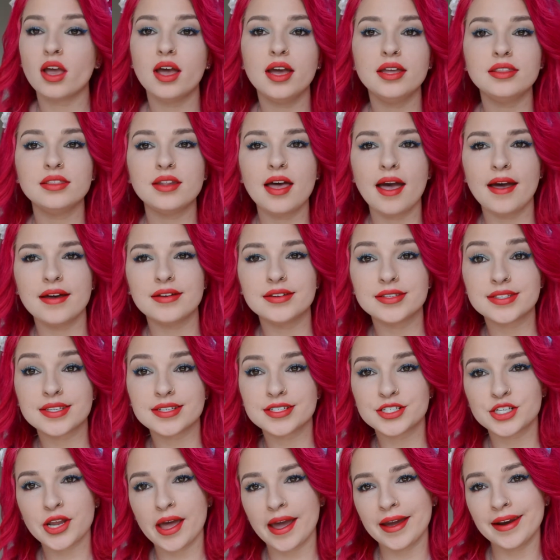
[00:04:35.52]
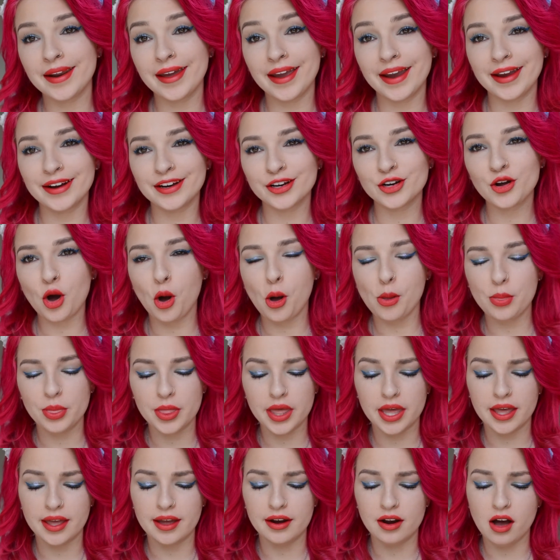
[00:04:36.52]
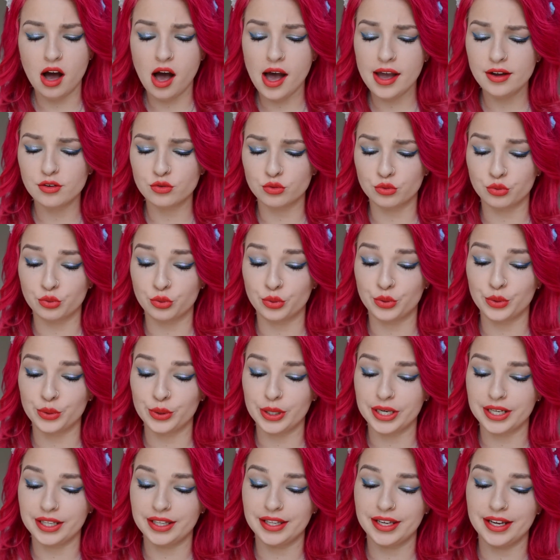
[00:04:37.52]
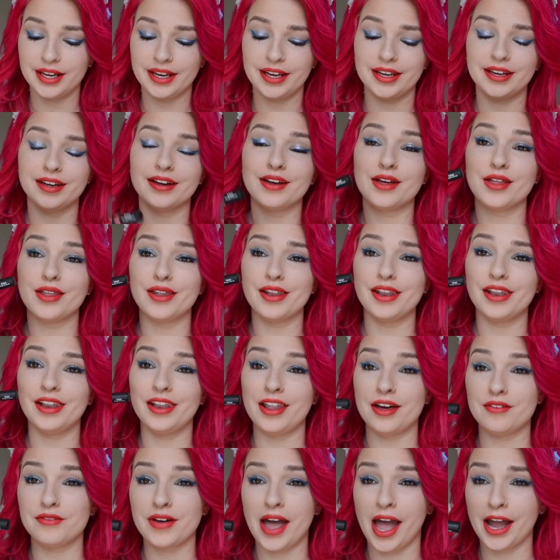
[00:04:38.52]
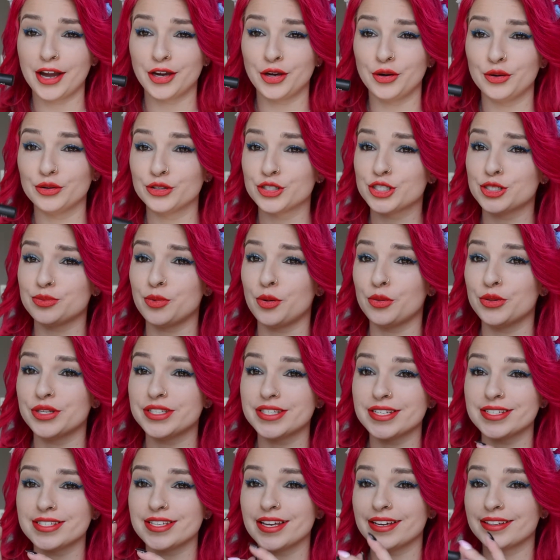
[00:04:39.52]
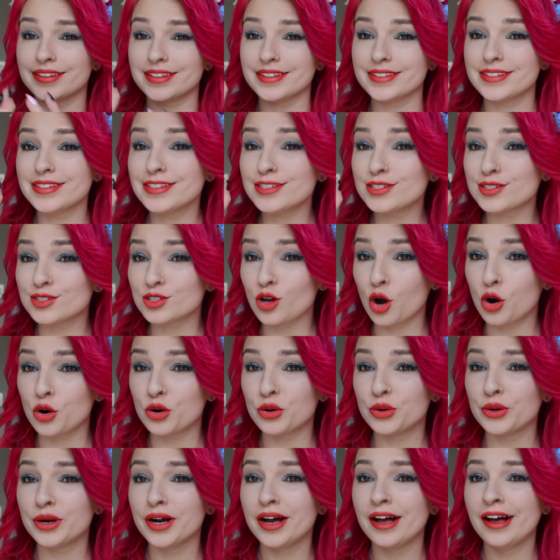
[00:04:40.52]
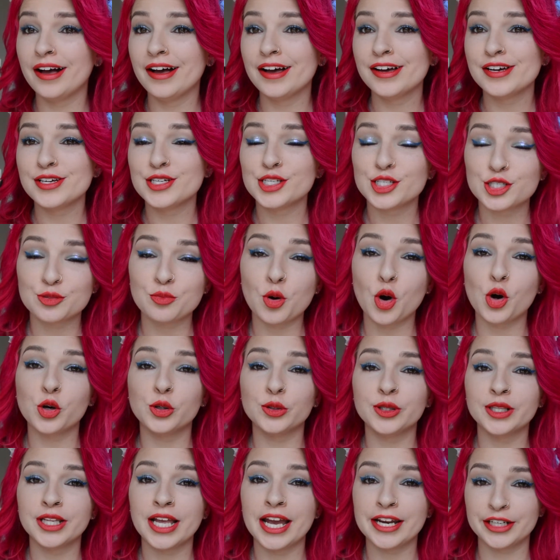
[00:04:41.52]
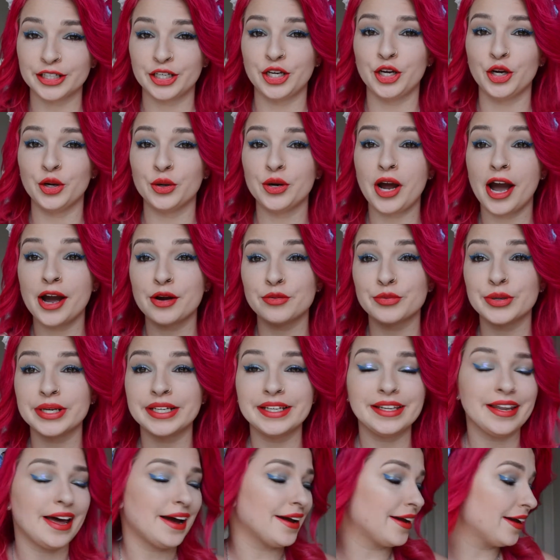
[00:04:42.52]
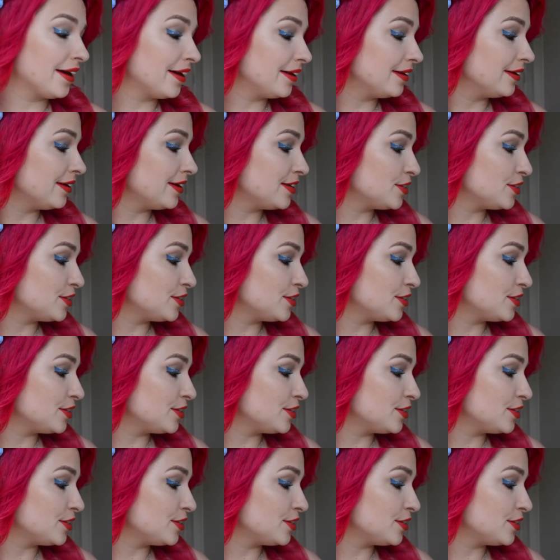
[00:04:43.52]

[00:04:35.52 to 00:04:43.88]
And that is shade Eden on me. And I really love how cute and small this is. Like, this is so small and cute. I really like it.